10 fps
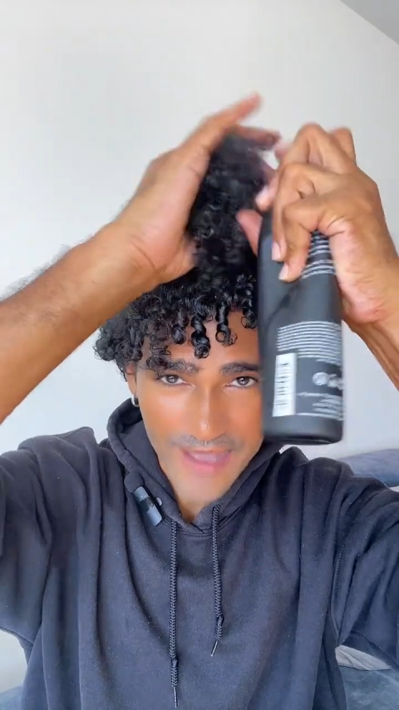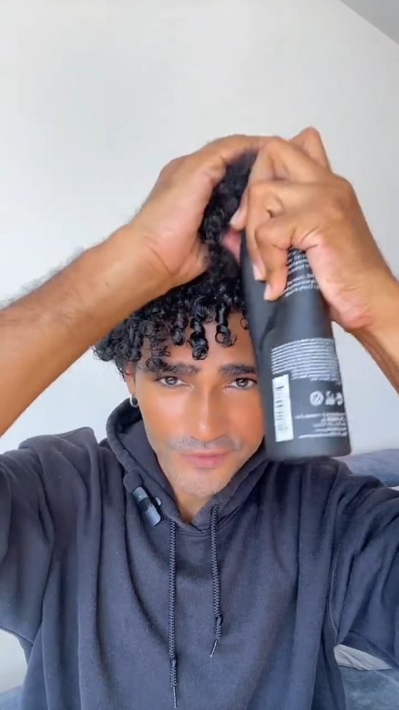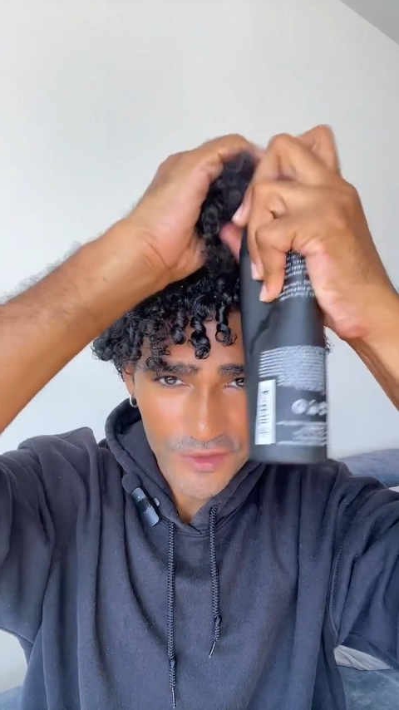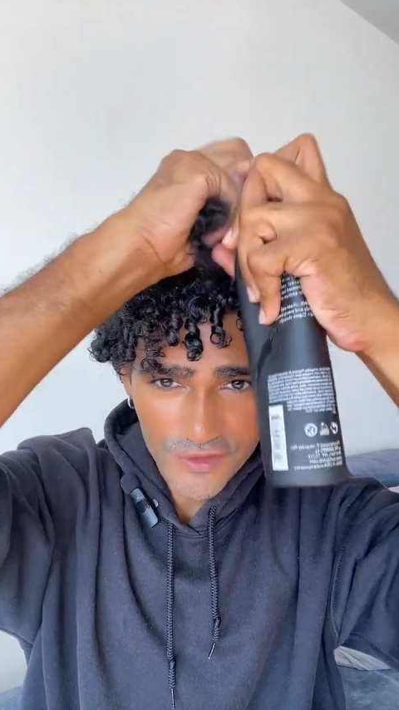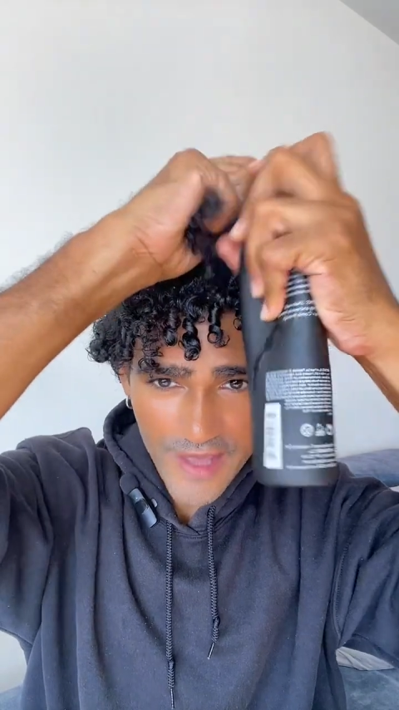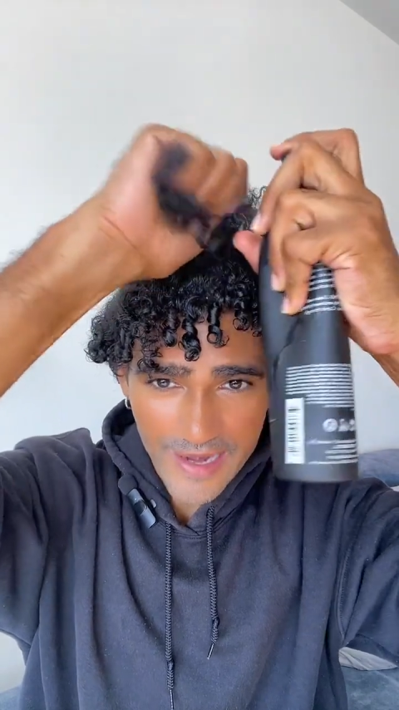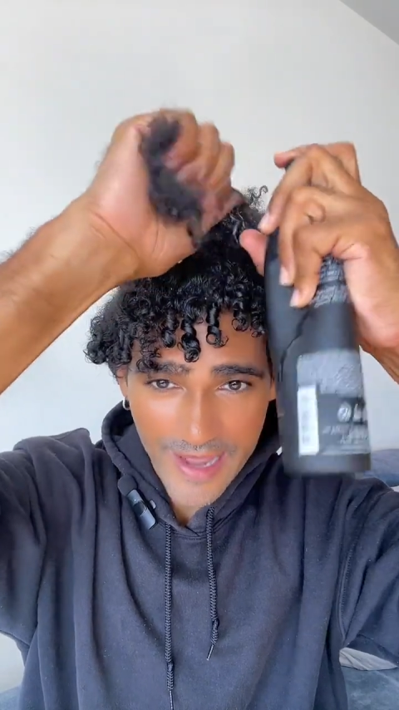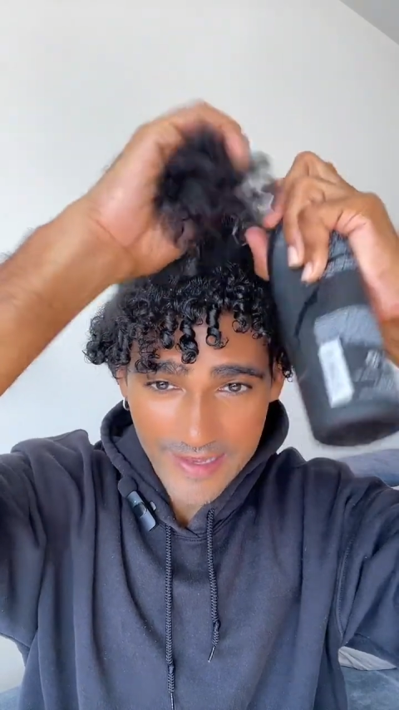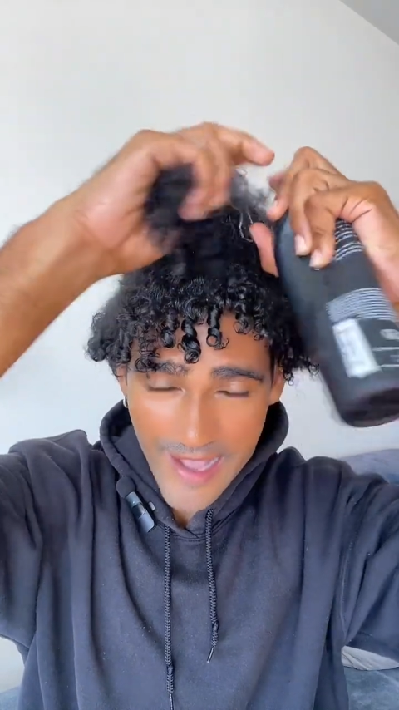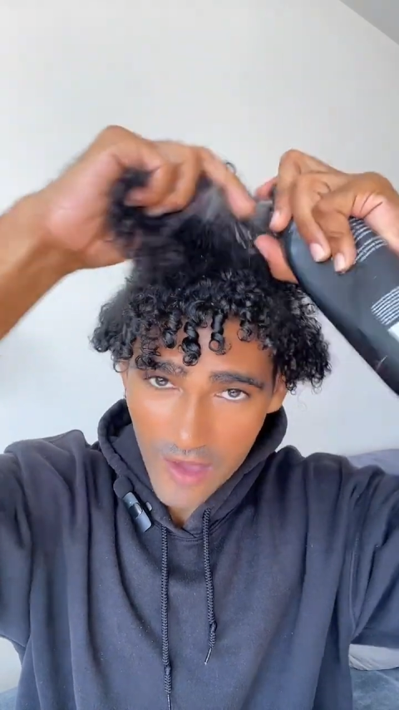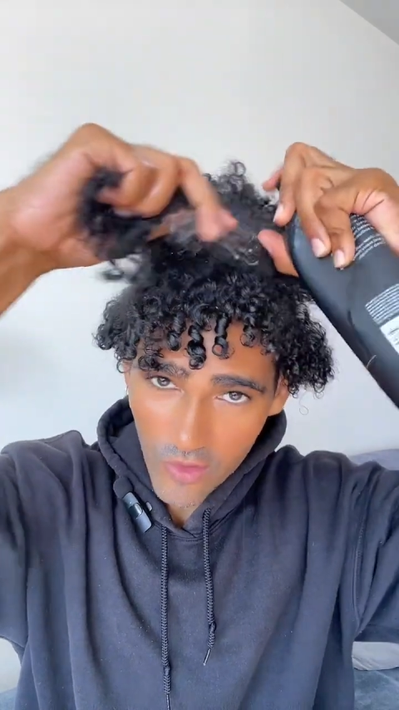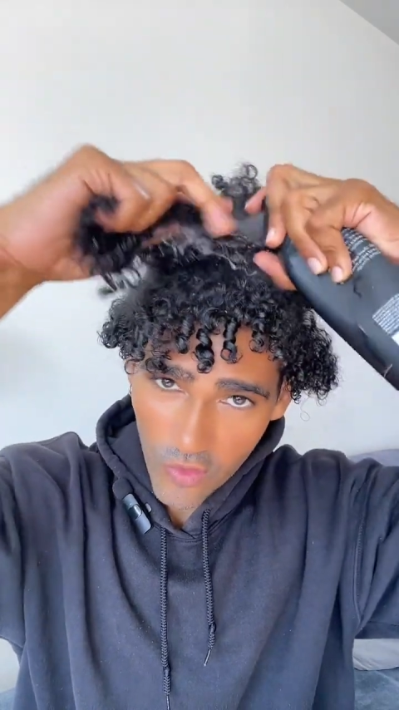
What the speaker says: after that, I got